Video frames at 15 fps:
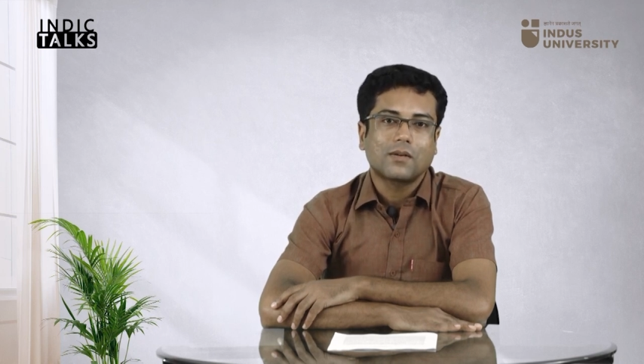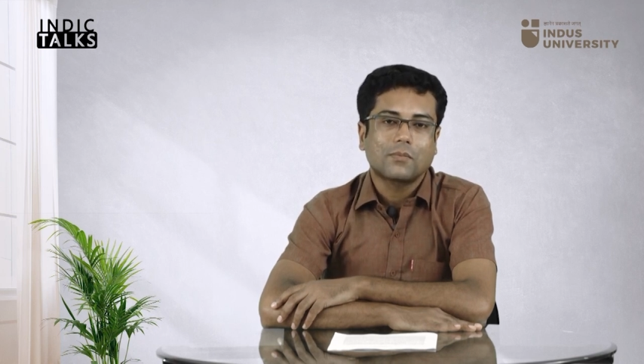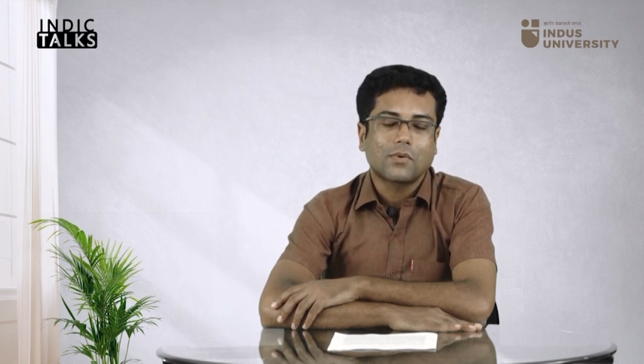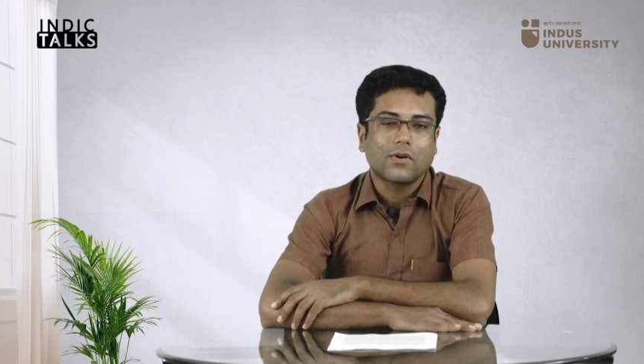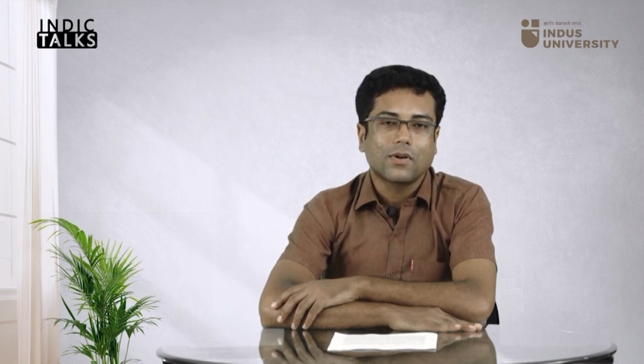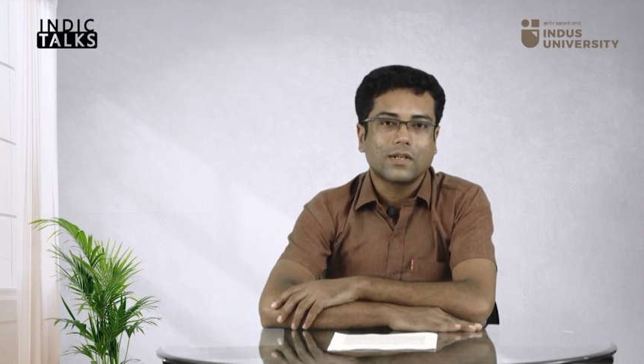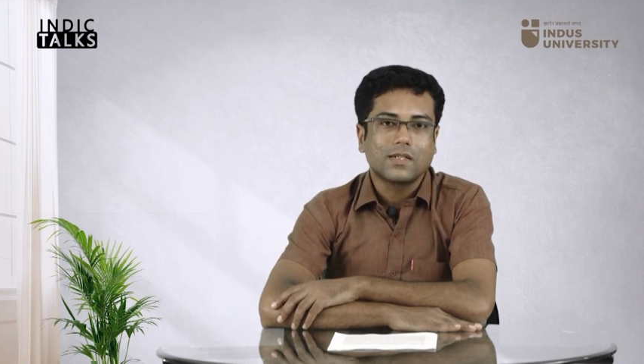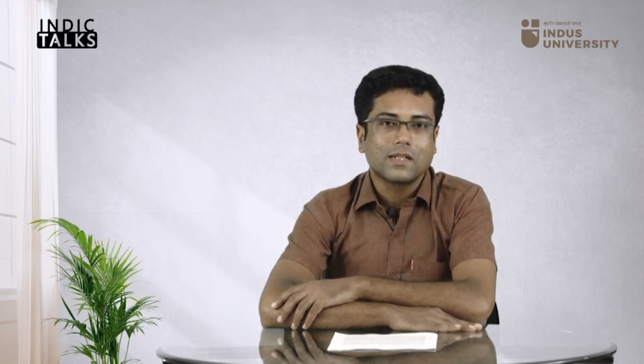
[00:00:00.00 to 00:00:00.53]
at a
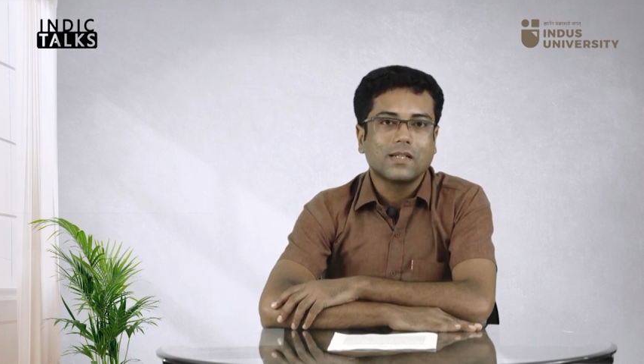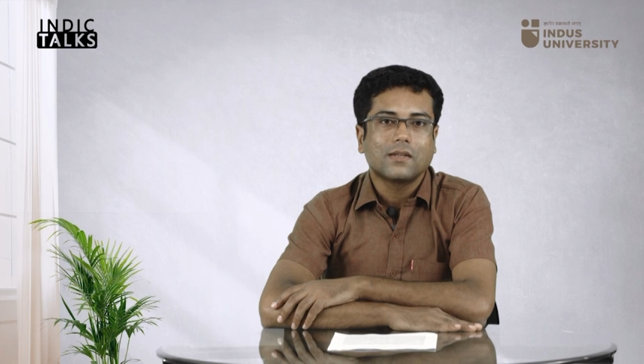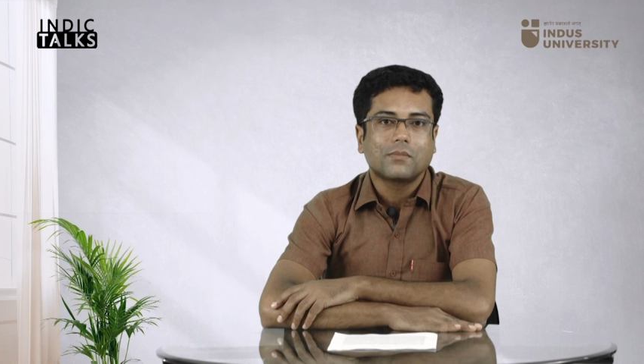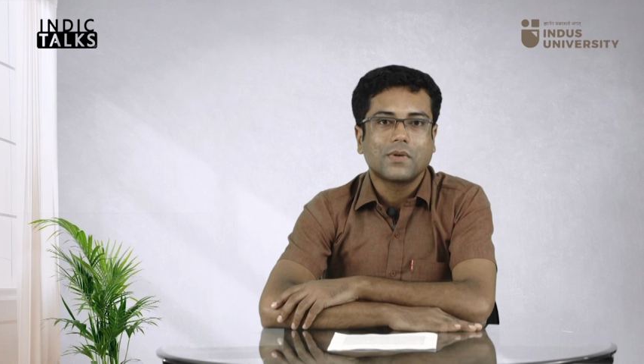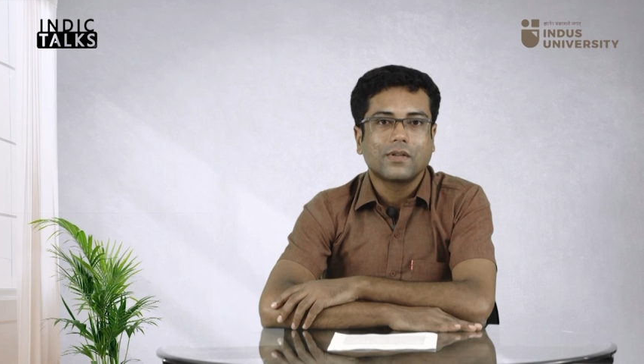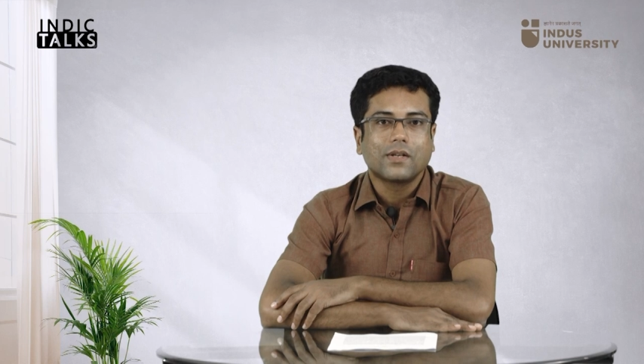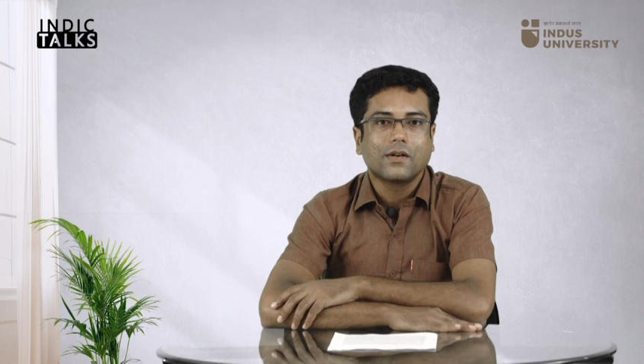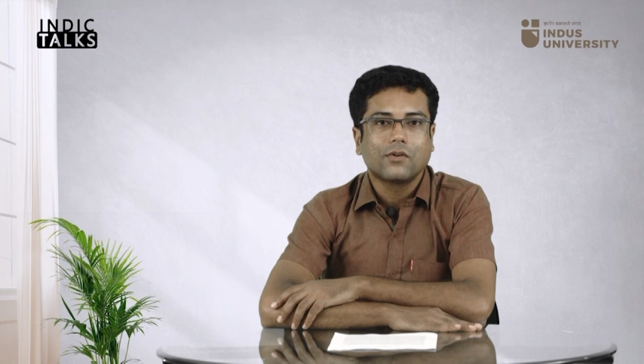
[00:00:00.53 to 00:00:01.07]
point in the
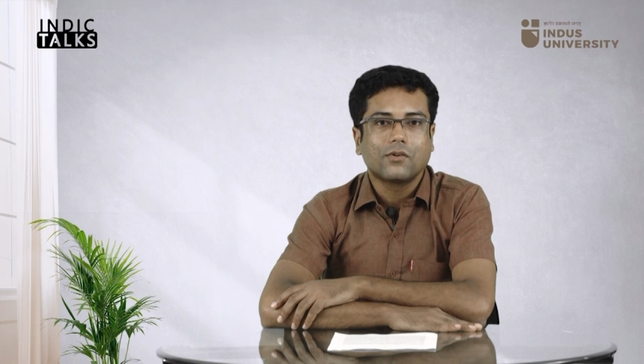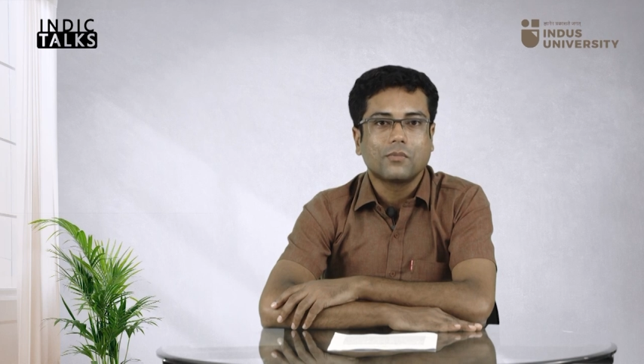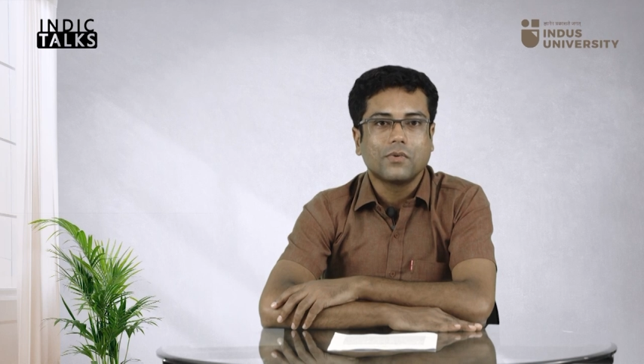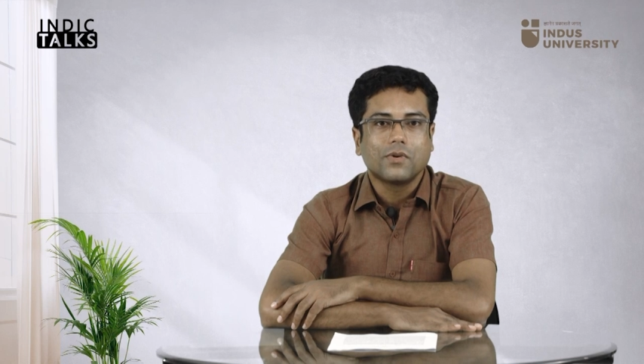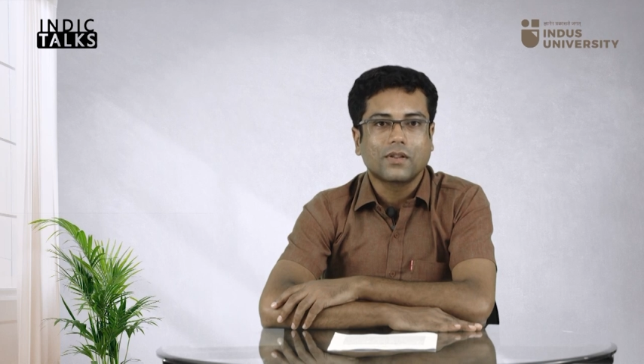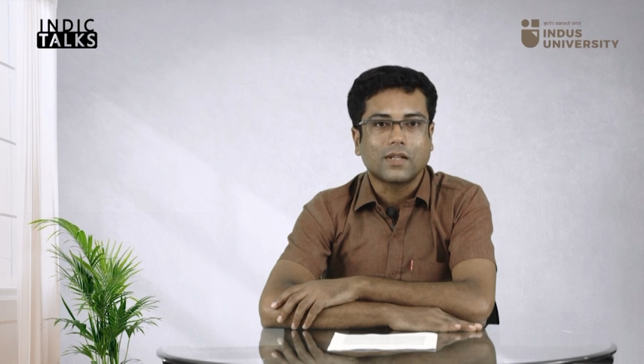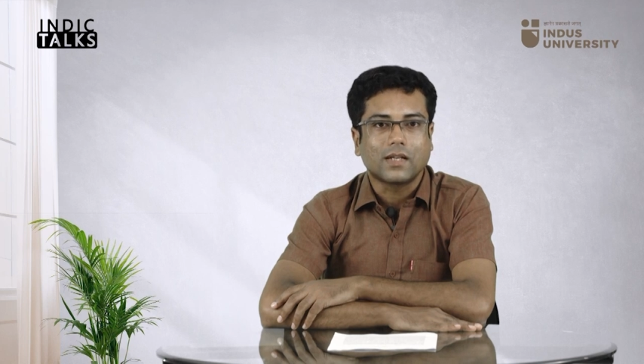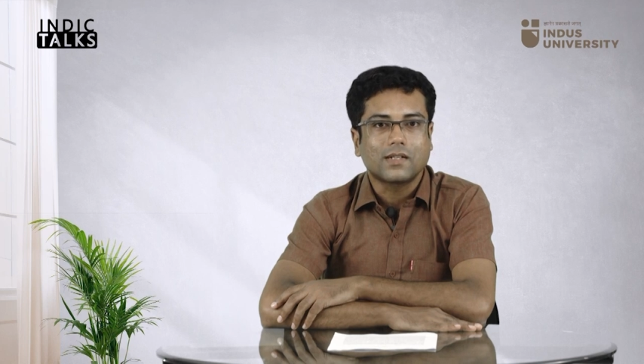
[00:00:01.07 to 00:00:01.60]
prison
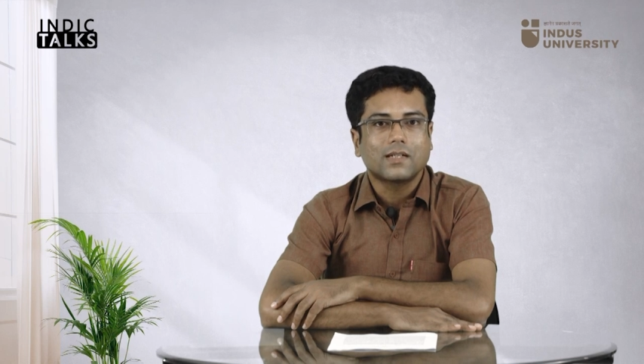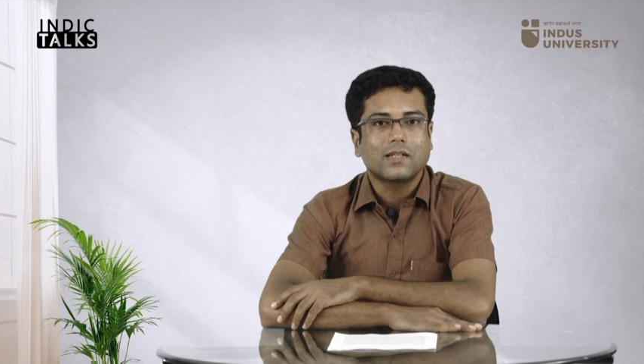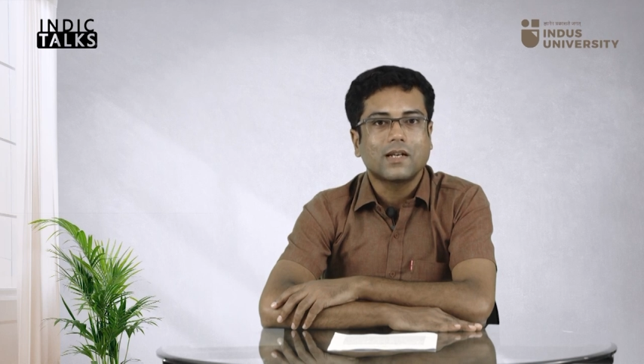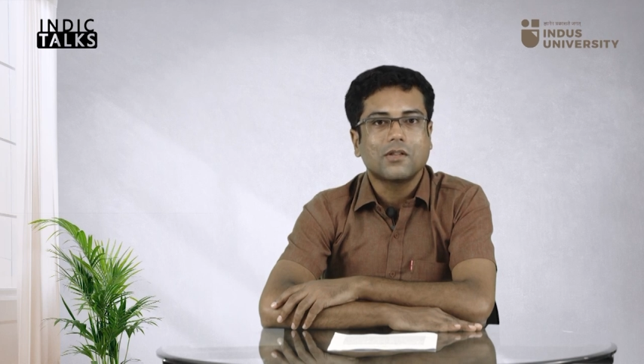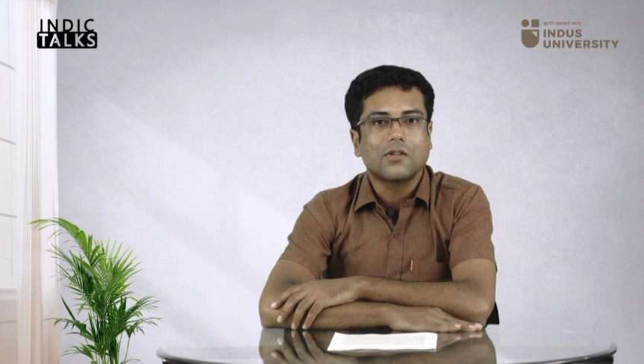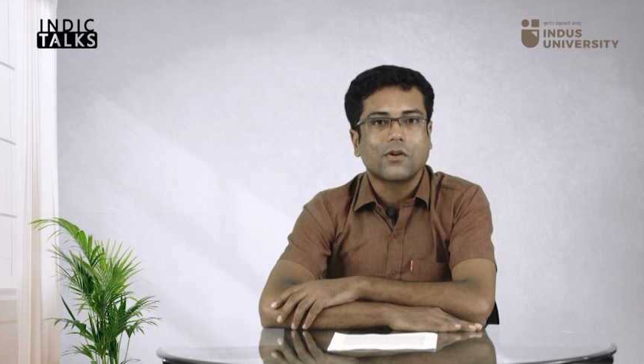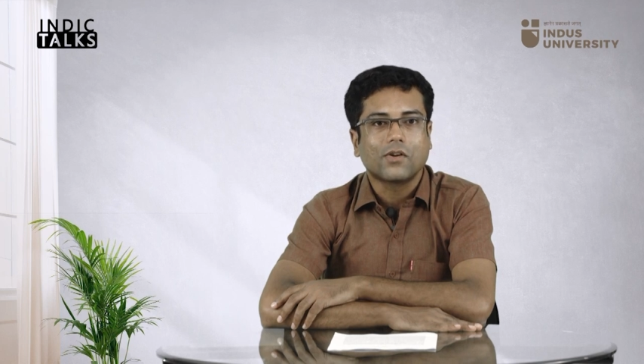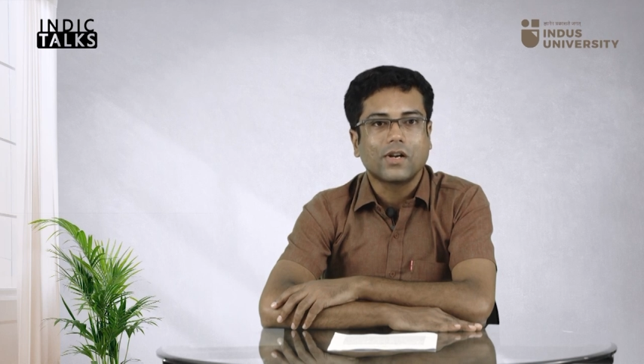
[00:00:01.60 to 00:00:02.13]
notebooks that there is a